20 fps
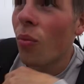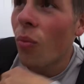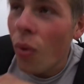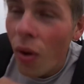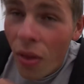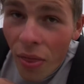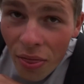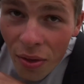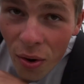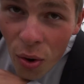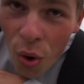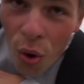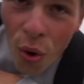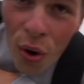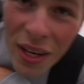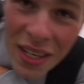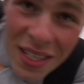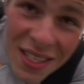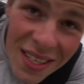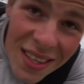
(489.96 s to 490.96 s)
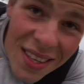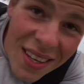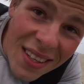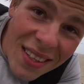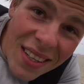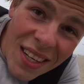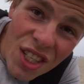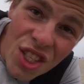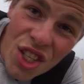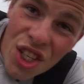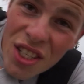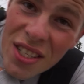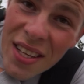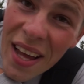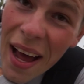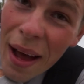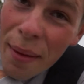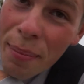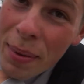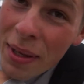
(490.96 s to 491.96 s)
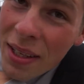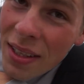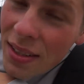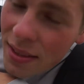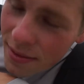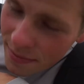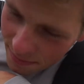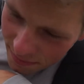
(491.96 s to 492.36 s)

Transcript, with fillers: One crazy thing that just happened.